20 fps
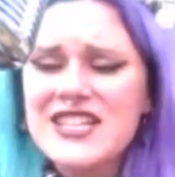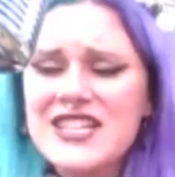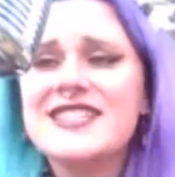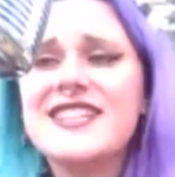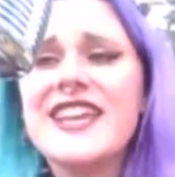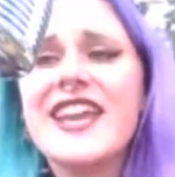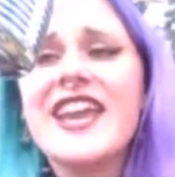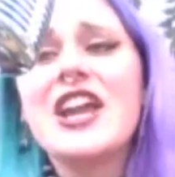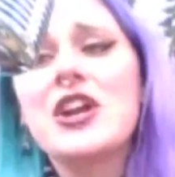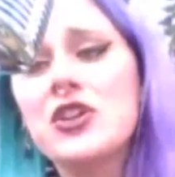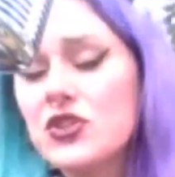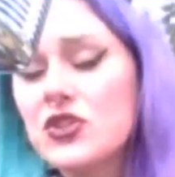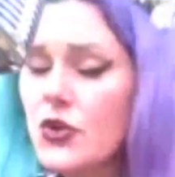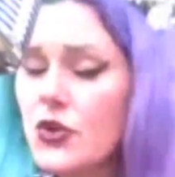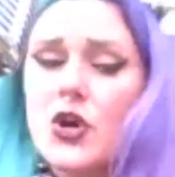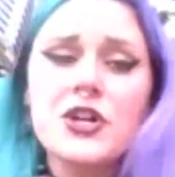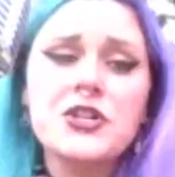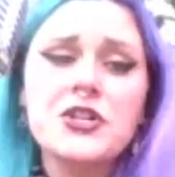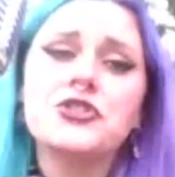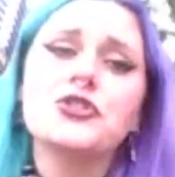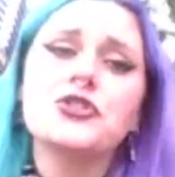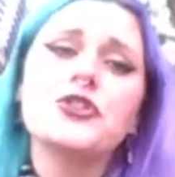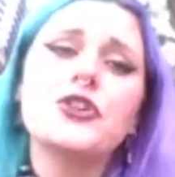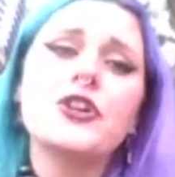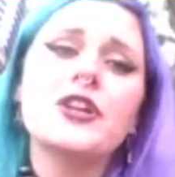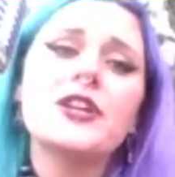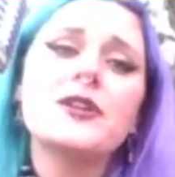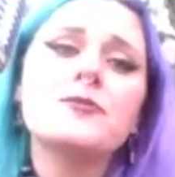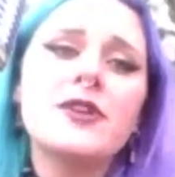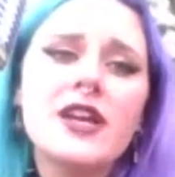They're
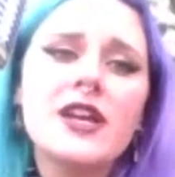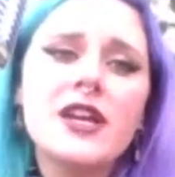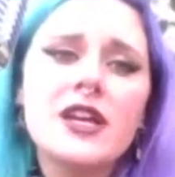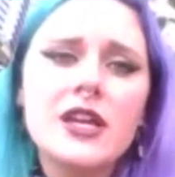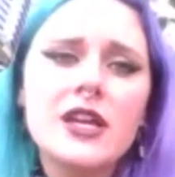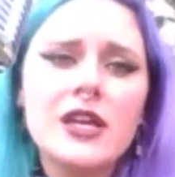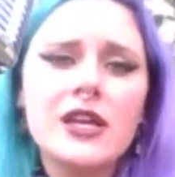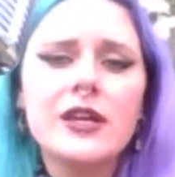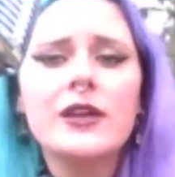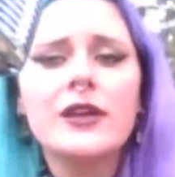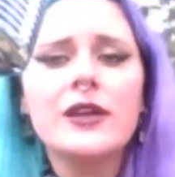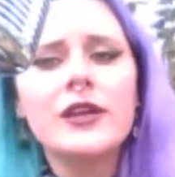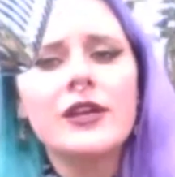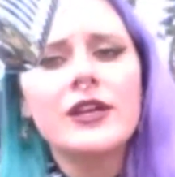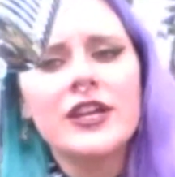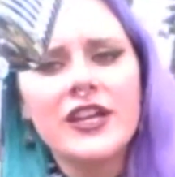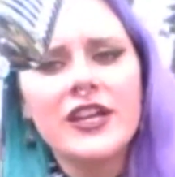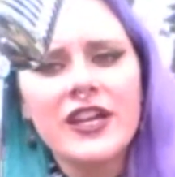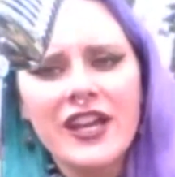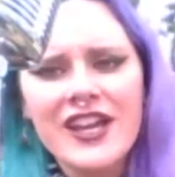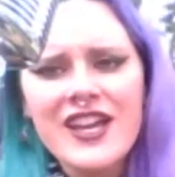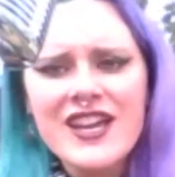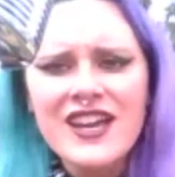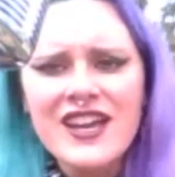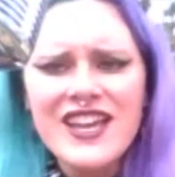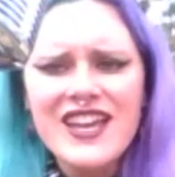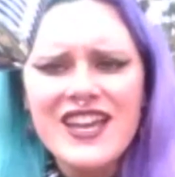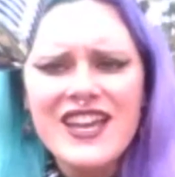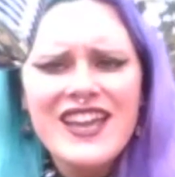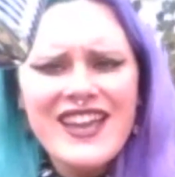torturing me.
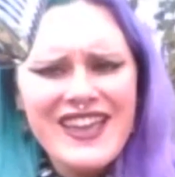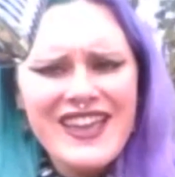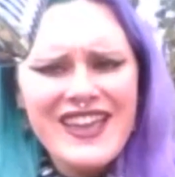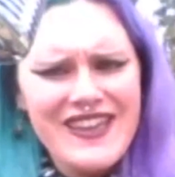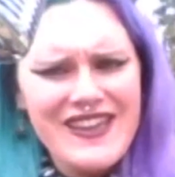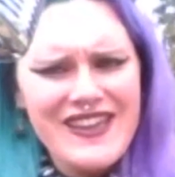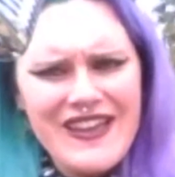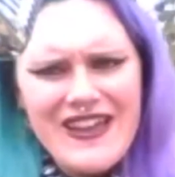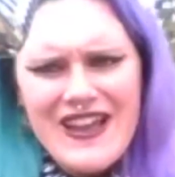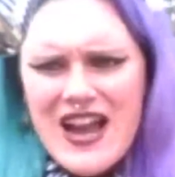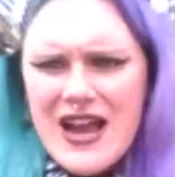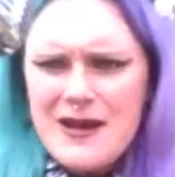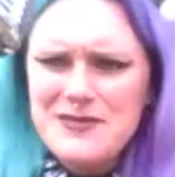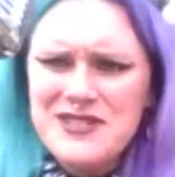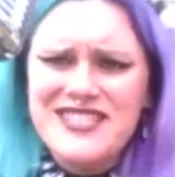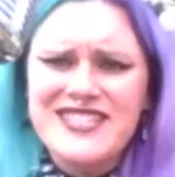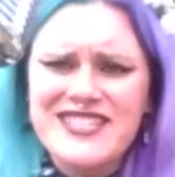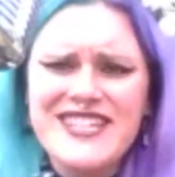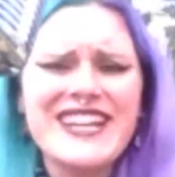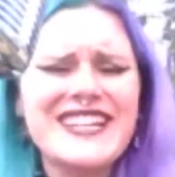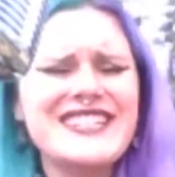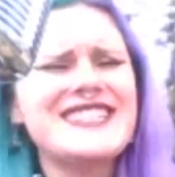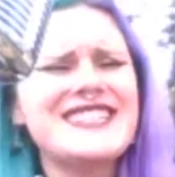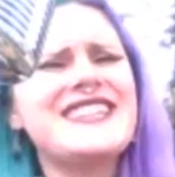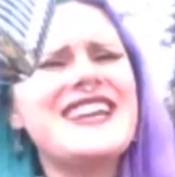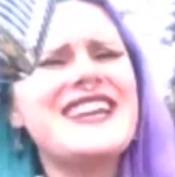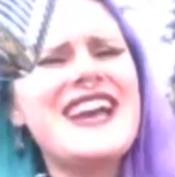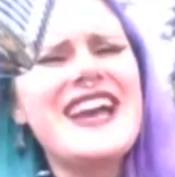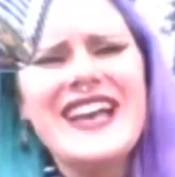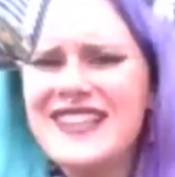Yeah, I'm sick to
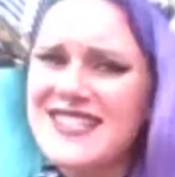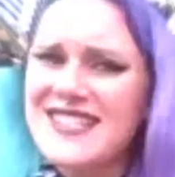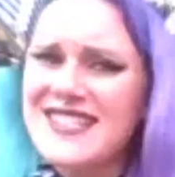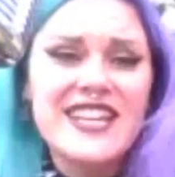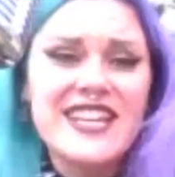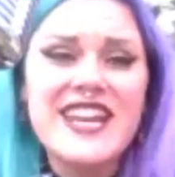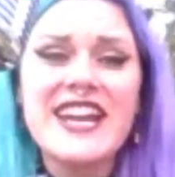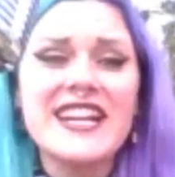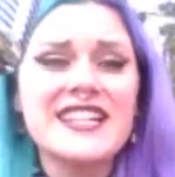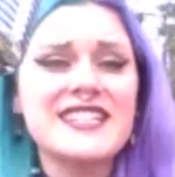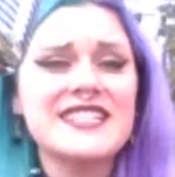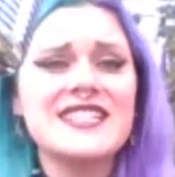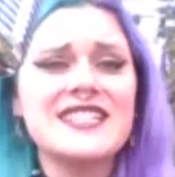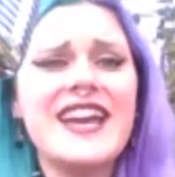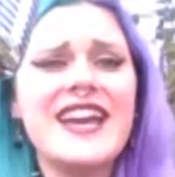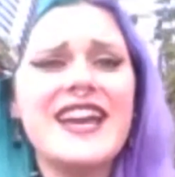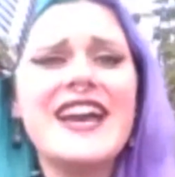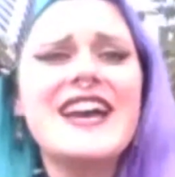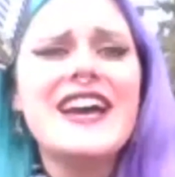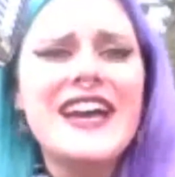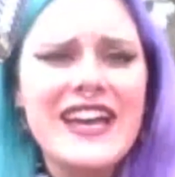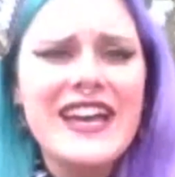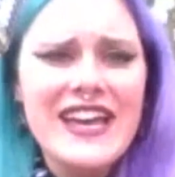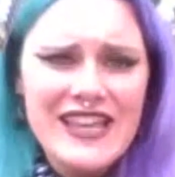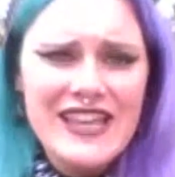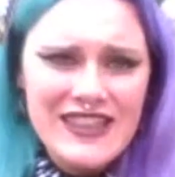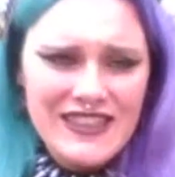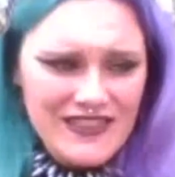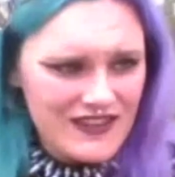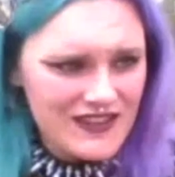death, sick to
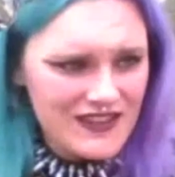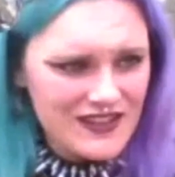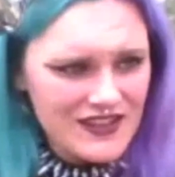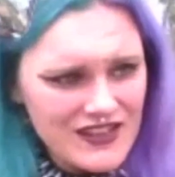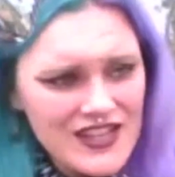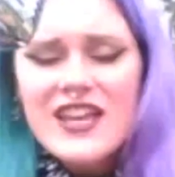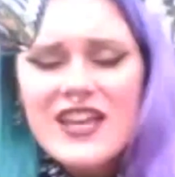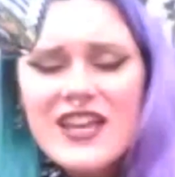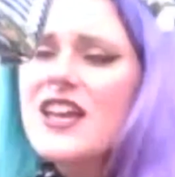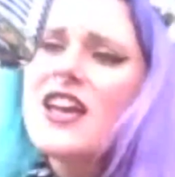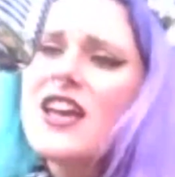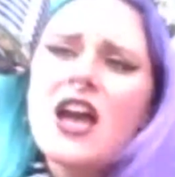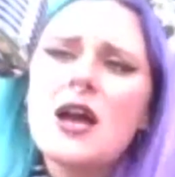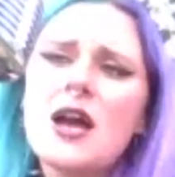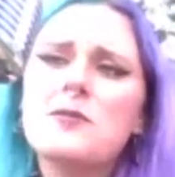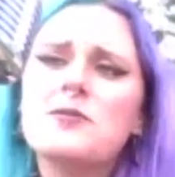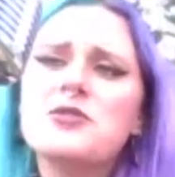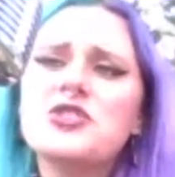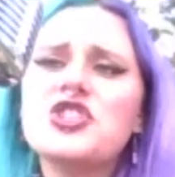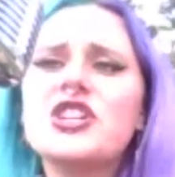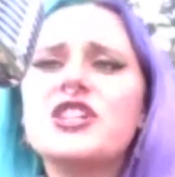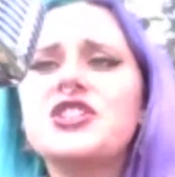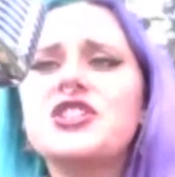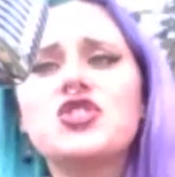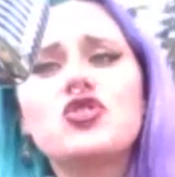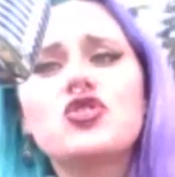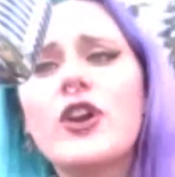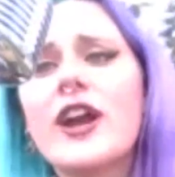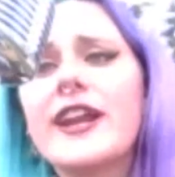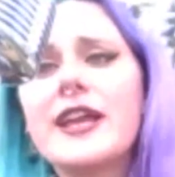death. I'm
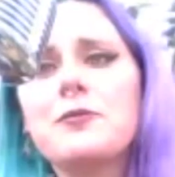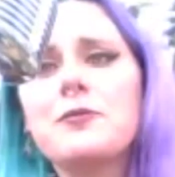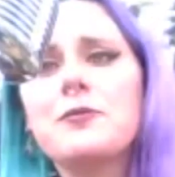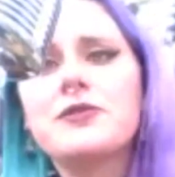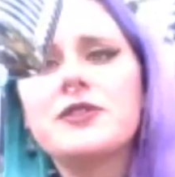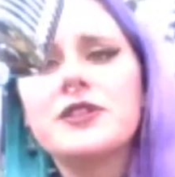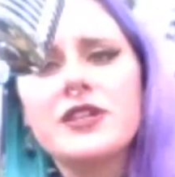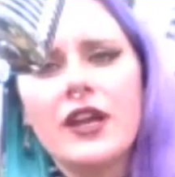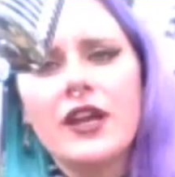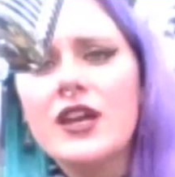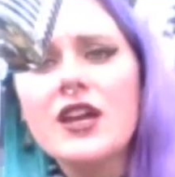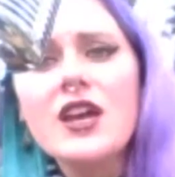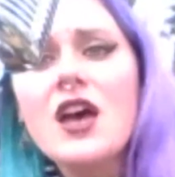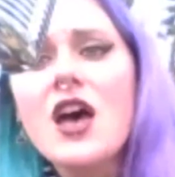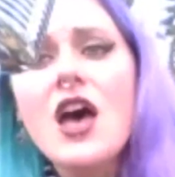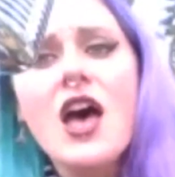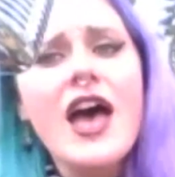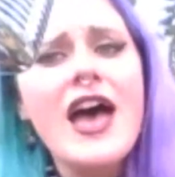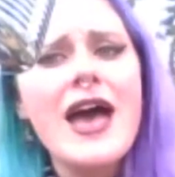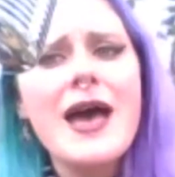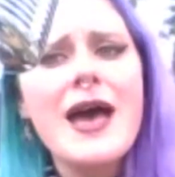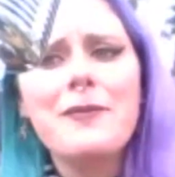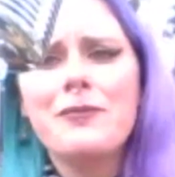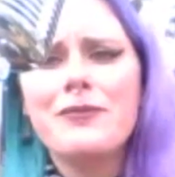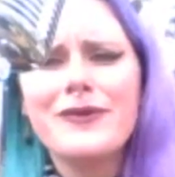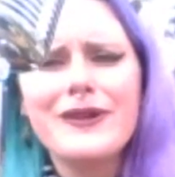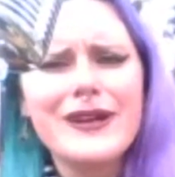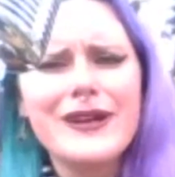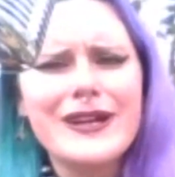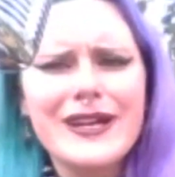just trying to be
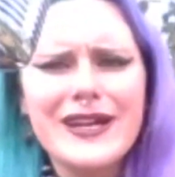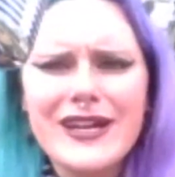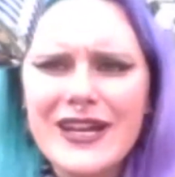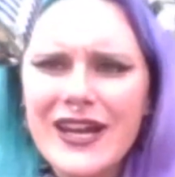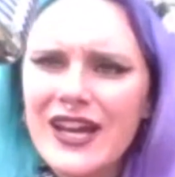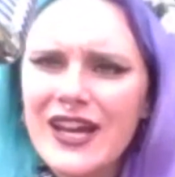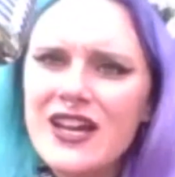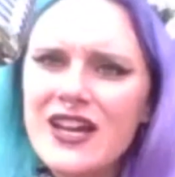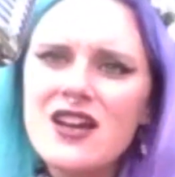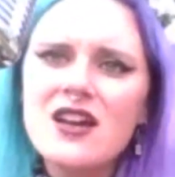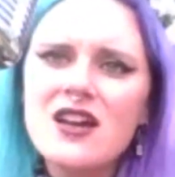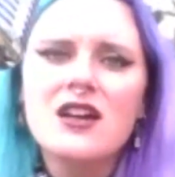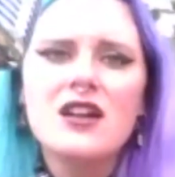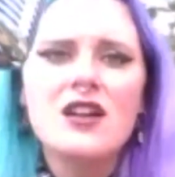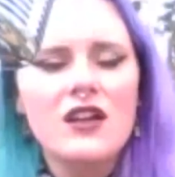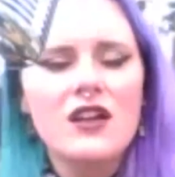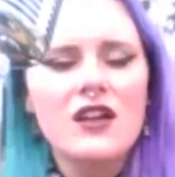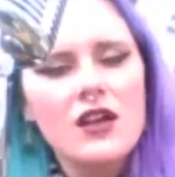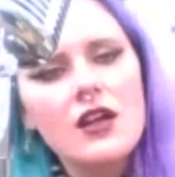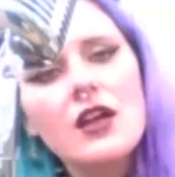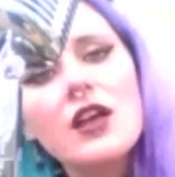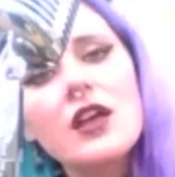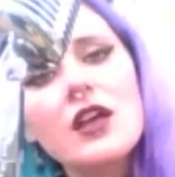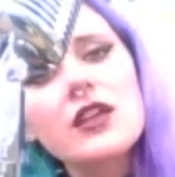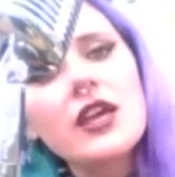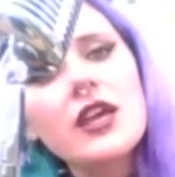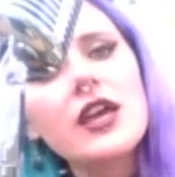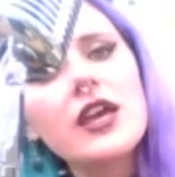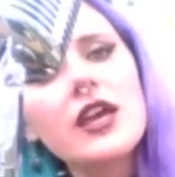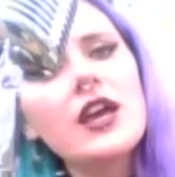happy.
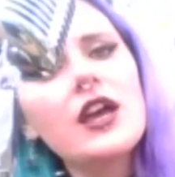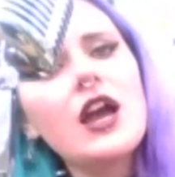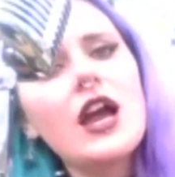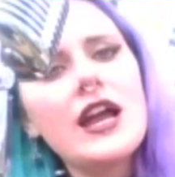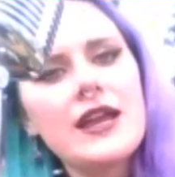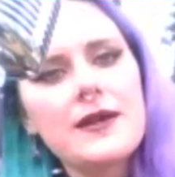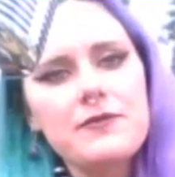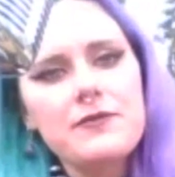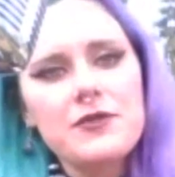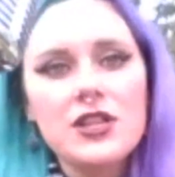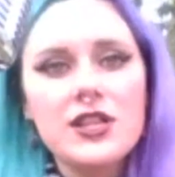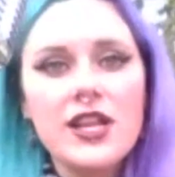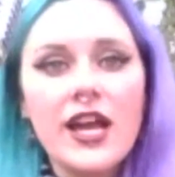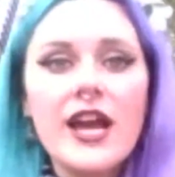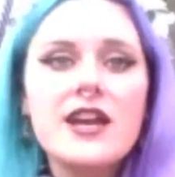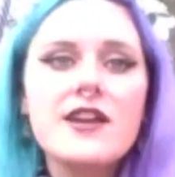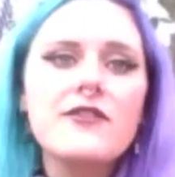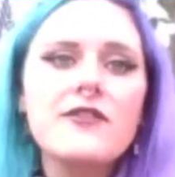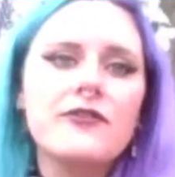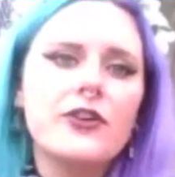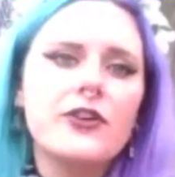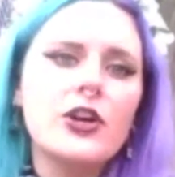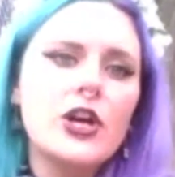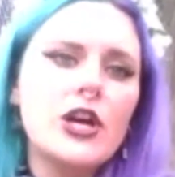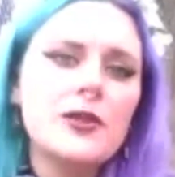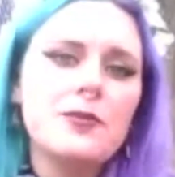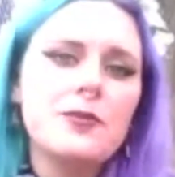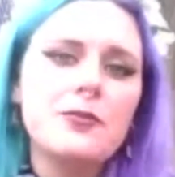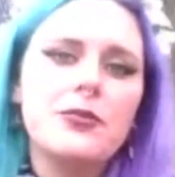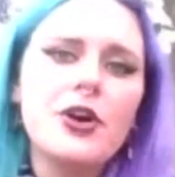Yeah, I'm the life
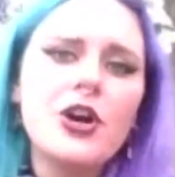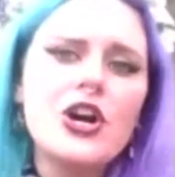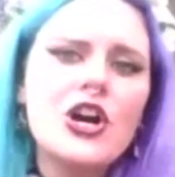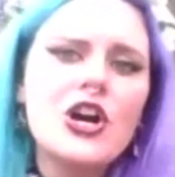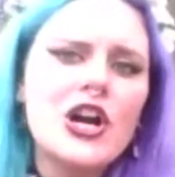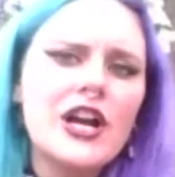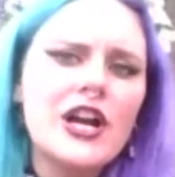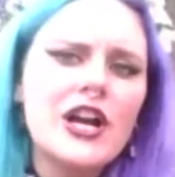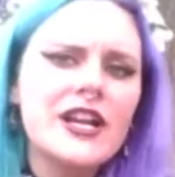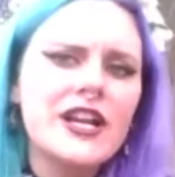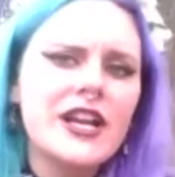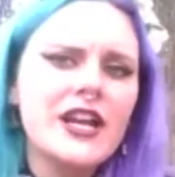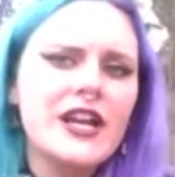of the party.